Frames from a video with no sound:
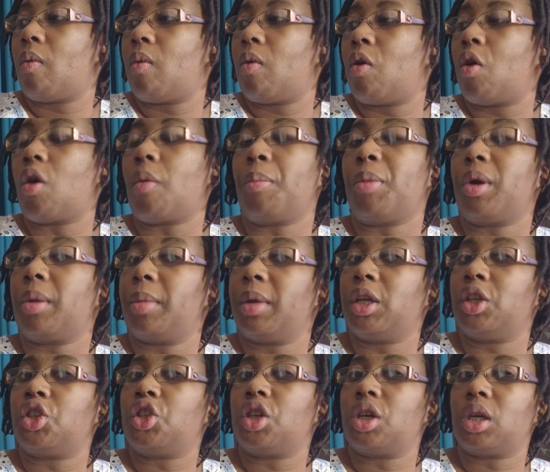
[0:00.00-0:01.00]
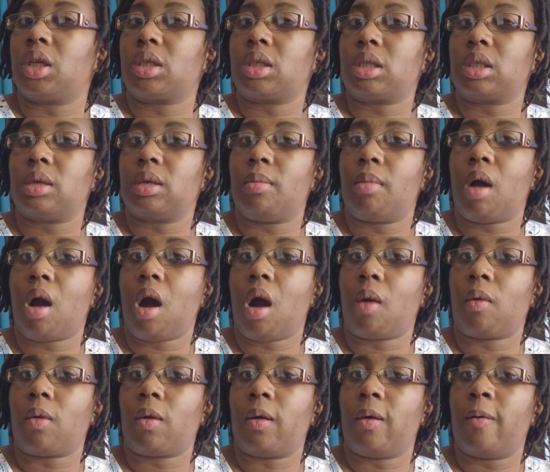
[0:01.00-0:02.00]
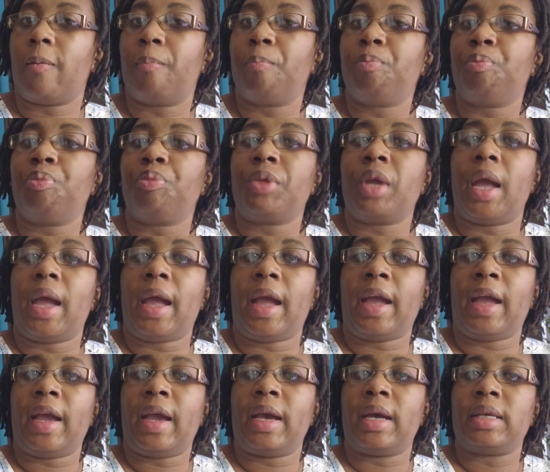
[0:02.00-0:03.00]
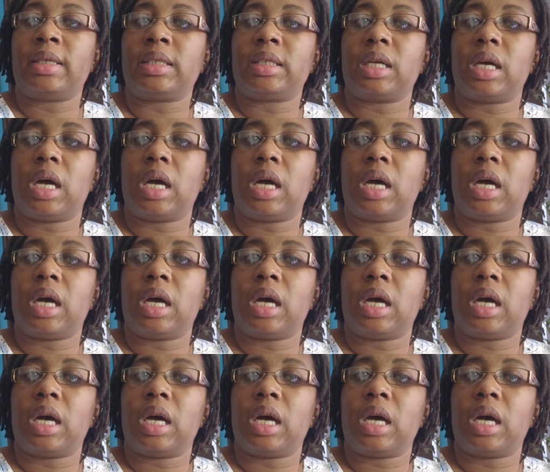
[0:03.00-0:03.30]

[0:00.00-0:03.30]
or put them in the jugs tomorrow, and